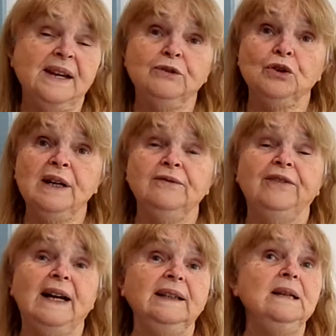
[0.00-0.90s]
I tried
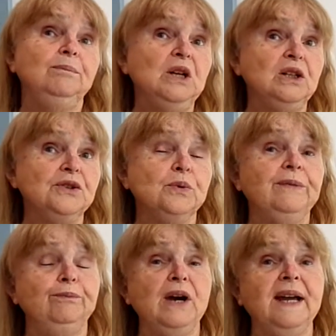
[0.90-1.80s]
filing bills with
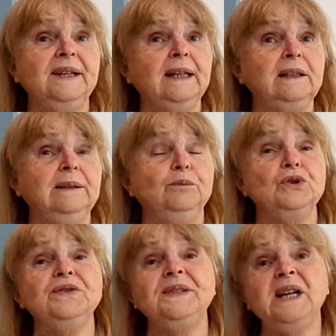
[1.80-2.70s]
Brad Hill and
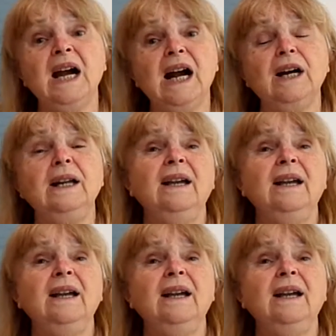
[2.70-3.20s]
Bruce Tarr.